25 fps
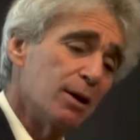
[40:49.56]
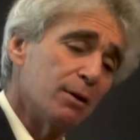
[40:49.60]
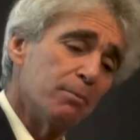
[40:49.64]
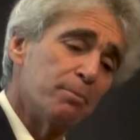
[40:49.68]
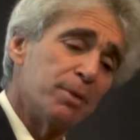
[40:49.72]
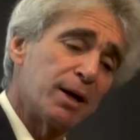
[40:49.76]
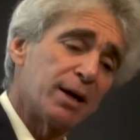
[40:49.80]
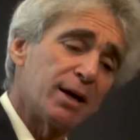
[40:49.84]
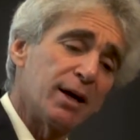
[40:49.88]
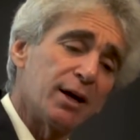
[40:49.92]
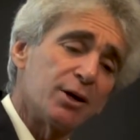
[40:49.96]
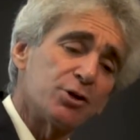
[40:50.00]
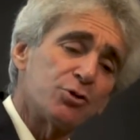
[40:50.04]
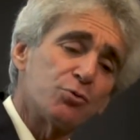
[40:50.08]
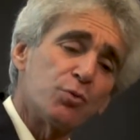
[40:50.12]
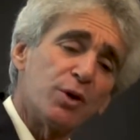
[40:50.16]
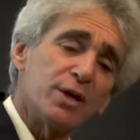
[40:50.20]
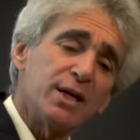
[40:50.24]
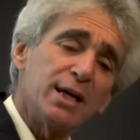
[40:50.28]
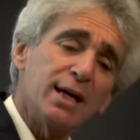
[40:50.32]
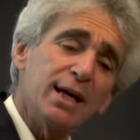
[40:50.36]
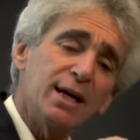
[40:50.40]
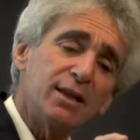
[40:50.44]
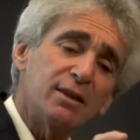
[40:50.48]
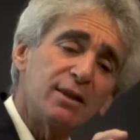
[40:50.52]
because when
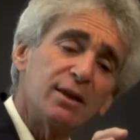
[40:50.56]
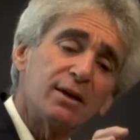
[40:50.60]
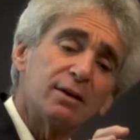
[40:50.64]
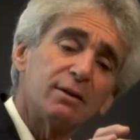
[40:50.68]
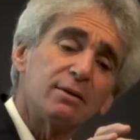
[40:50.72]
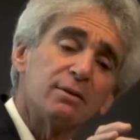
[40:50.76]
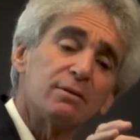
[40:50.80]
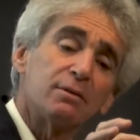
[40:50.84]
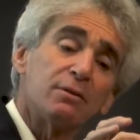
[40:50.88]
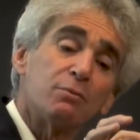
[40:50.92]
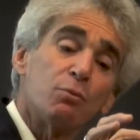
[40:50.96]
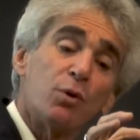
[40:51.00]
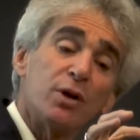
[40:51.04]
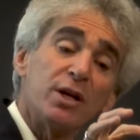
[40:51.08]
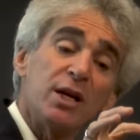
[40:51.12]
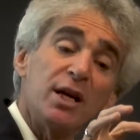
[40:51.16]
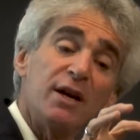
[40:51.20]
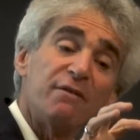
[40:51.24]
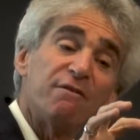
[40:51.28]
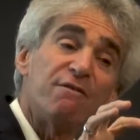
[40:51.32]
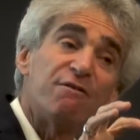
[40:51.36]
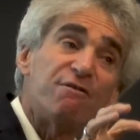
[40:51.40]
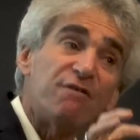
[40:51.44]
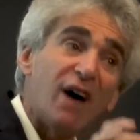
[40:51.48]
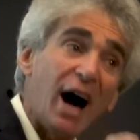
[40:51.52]
you hit
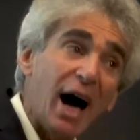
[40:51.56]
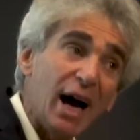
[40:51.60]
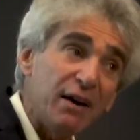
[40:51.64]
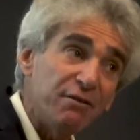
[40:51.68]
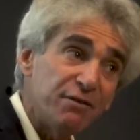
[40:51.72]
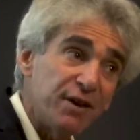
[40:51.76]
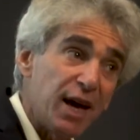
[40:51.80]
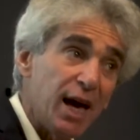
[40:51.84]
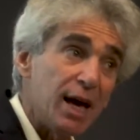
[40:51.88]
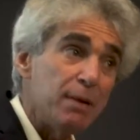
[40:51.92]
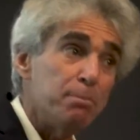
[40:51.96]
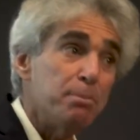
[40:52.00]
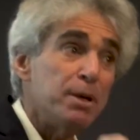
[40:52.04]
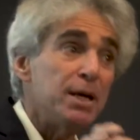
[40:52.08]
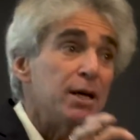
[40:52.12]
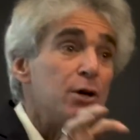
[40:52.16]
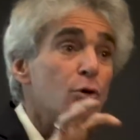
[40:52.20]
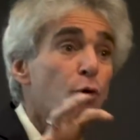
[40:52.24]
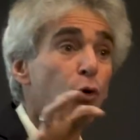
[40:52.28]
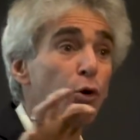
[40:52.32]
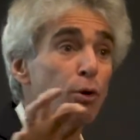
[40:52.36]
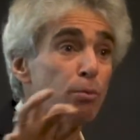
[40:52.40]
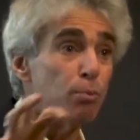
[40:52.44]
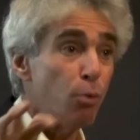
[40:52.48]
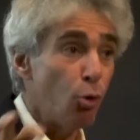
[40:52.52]
5 kb
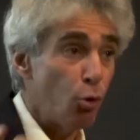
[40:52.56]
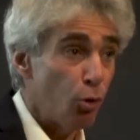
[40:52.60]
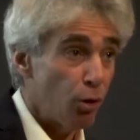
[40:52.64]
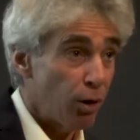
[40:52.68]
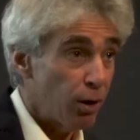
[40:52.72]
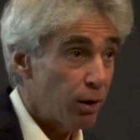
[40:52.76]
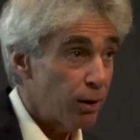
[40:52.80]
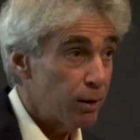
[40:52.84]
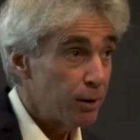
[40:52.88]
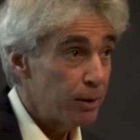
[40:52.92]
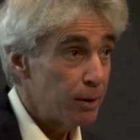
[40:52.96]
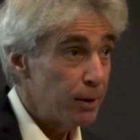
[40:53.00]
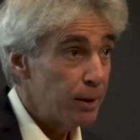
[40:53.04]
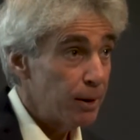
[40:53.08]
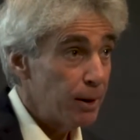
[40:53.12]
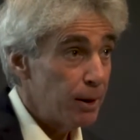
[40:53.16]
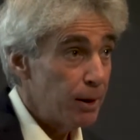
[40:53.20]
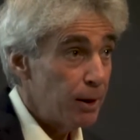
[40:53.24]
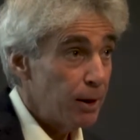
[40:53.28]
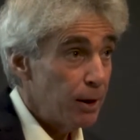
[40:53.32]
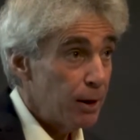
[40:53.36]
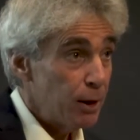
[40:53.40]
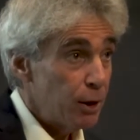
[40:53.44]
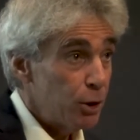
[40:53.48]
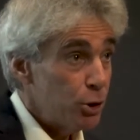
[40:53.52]
or more,
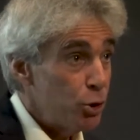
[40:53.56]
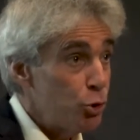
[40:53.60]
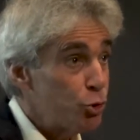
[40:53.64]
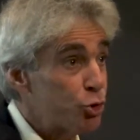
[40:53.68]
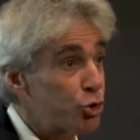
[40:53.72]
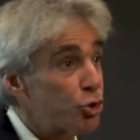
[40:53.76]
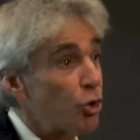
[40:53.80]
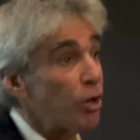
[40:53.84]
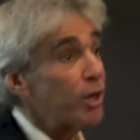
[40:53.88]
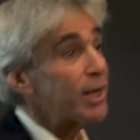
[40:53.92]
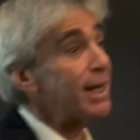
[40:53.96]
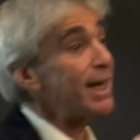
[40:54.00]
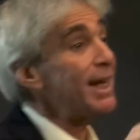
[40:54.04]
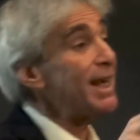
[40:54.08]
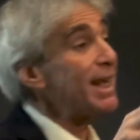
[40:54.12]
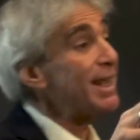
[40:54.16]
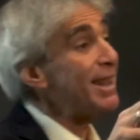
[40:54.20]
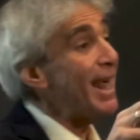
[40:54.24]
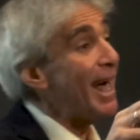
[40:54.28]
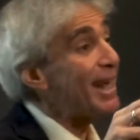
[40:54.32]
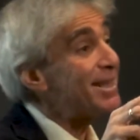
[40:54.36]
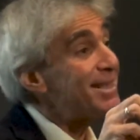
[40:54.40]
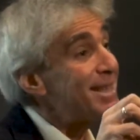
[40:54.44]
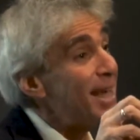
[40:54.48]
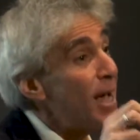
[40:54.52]
you start getting
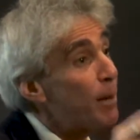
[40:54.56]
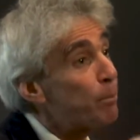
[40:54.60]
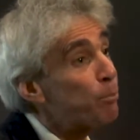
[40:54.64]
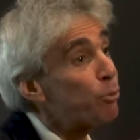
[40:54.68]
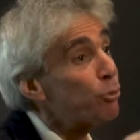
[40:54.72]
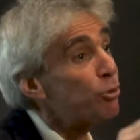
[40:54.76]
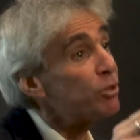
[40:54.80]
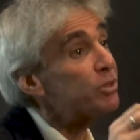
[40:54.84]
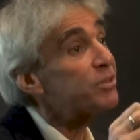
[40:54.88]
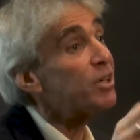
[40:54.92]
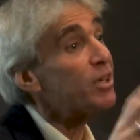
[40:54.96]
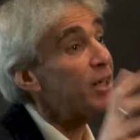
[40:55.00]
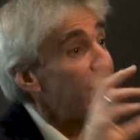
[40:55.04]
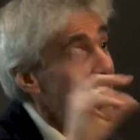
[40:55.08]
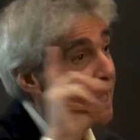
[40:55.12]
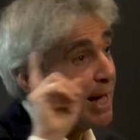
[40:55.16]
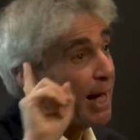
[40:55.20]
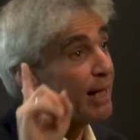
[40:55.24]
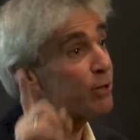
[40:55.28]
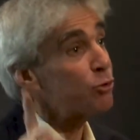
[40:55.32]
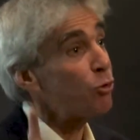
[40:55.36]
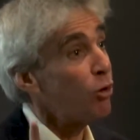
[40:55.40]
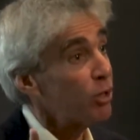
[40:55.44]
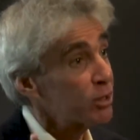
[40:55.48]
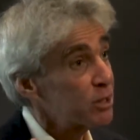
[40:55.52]
that temporal delay
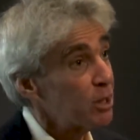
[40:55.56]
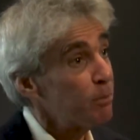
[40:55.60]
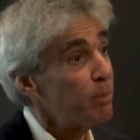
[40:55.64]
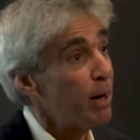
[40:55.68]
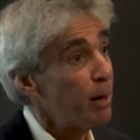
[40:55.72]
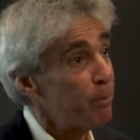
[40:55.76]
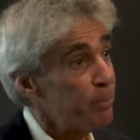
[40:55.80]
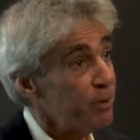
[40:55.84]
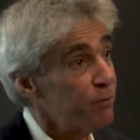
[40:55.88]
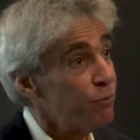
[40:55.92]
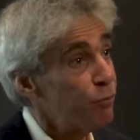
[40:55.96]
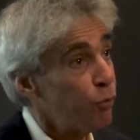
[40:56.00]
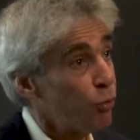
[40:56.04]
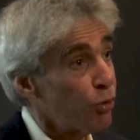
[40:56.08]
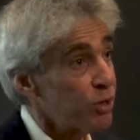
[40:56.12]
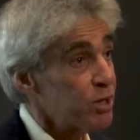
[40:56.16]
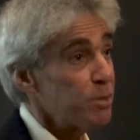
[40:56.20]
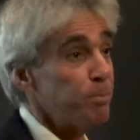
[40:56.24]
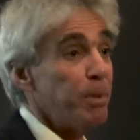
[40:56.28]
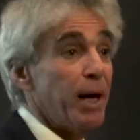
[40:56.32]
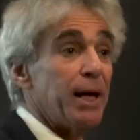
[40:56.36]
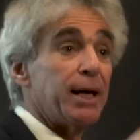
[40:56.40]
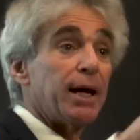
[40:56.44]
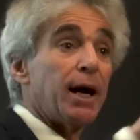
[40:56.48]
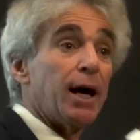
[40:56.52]
I talked about before,
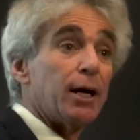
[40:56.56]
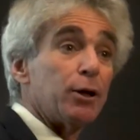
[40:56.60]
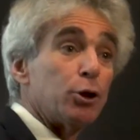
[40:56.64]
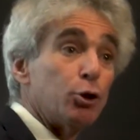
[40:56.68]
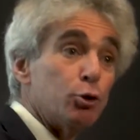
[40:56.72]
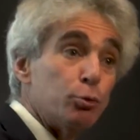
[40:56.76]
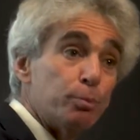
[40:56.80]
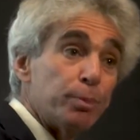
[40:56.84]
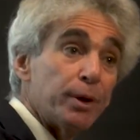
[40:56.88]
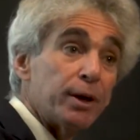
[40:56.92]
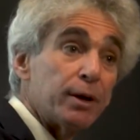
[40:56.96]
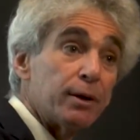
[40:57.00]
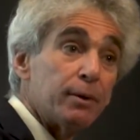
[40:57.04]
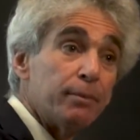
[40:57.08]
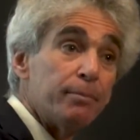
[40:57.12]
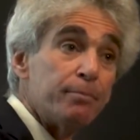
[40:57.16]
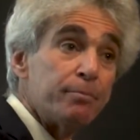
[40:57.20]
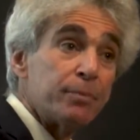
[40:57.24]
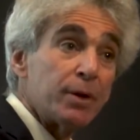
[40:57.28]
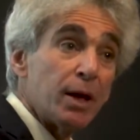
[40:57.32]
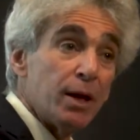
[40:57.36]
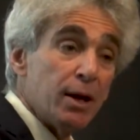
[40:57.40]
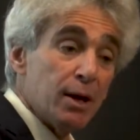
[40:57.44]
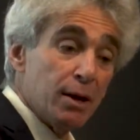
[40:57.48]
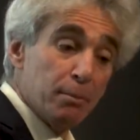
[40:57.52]
depending on looping.
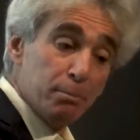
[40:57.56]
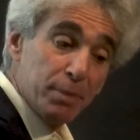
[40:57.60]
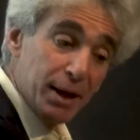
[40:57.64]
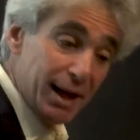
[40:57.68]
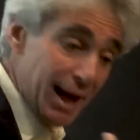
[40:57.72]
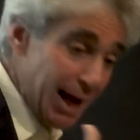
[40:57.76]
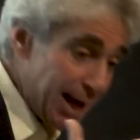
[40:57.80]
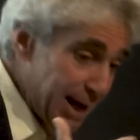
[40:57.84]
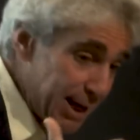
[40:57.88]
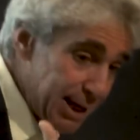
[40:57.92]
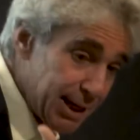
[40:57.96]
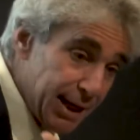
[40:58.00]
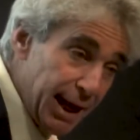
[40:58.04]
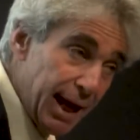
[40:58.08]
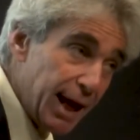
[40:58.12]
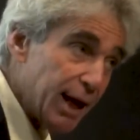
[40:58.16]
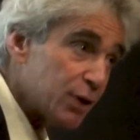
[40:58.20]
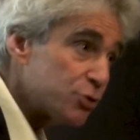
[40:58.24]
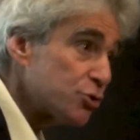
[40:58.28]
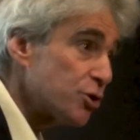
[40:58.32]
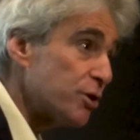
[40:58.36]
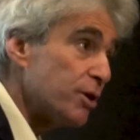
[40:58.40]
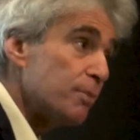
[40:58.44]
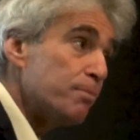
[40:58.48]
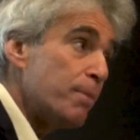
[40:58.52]
But any
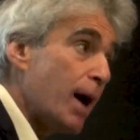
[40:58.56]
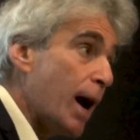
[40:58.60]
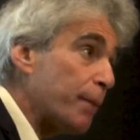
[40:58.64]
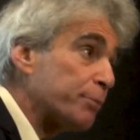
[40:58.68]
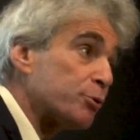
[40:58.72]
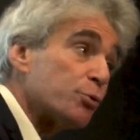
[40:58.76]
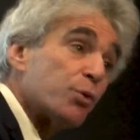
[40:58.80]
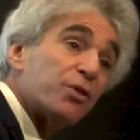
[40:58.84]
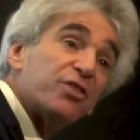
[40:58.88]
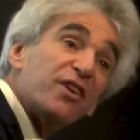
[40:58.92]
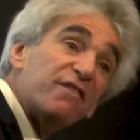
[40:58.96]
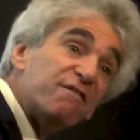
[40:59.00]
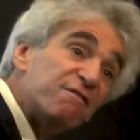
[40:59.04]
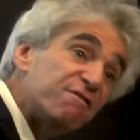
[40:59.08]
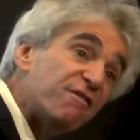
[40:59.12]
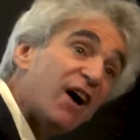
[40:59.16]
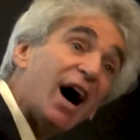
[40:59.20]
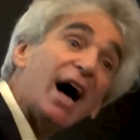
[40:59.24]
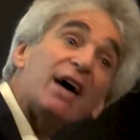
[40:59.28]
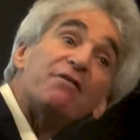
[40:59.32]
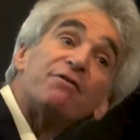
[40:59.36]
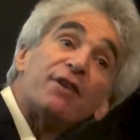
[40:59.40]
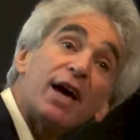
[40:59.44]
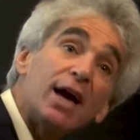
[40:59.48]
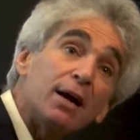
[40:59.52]
enhancer that maps within
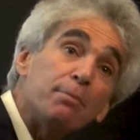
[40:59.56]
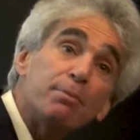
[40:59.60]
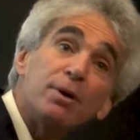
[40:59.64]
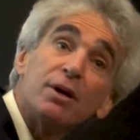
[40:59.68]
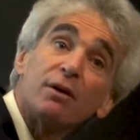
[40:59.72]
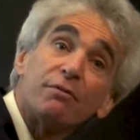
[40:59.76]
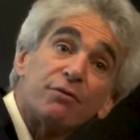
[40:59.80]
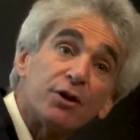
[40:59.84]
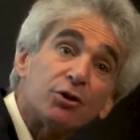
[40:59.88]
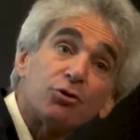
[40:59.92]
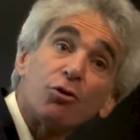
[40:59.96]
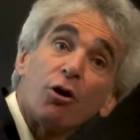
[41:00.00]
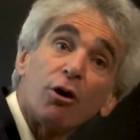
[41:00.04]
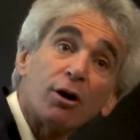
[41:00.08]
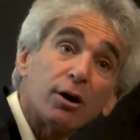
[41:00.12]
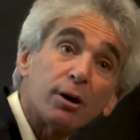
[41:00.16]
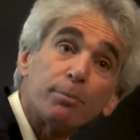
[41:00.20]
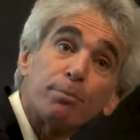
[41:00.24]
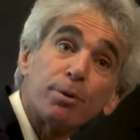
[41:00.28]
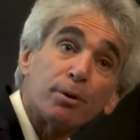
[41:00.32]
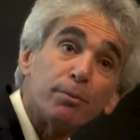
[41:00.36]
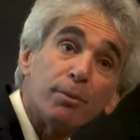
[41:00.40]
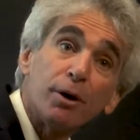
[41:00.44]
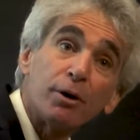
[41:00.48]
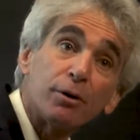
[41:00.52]
5 kb of the
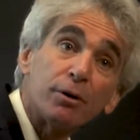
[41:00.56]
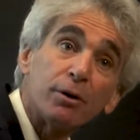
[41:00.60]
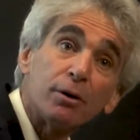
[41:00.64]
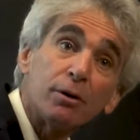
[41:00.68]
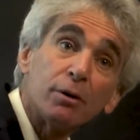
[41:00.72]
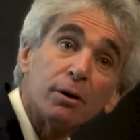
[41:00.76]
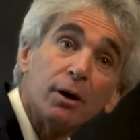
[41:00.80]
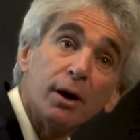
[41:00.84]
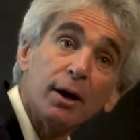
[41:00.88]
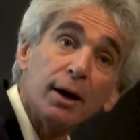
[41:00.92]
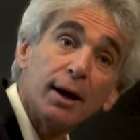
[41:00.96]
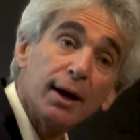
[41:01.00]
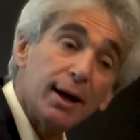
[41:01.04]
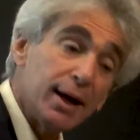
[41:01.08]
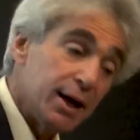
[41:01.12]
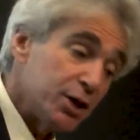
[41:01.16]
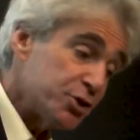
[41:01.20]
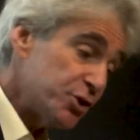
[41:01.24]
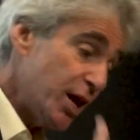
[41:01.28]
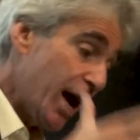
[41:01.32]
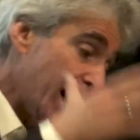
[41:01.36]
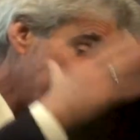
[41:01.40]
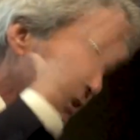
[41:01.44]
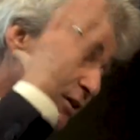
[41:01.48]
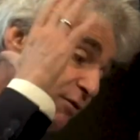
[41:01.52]
target promoter
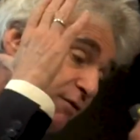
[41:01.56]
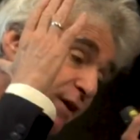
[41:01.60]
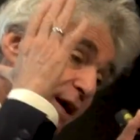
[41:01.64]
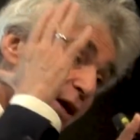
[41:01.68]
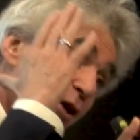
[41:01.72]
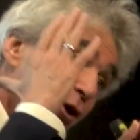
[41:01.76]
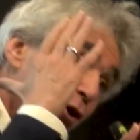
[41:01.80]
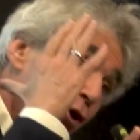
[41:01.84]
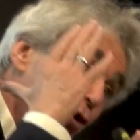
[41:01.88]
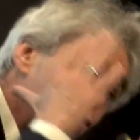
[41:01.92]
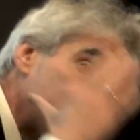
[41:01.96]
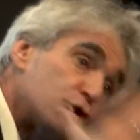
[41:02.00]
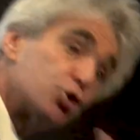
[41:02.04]
is activated as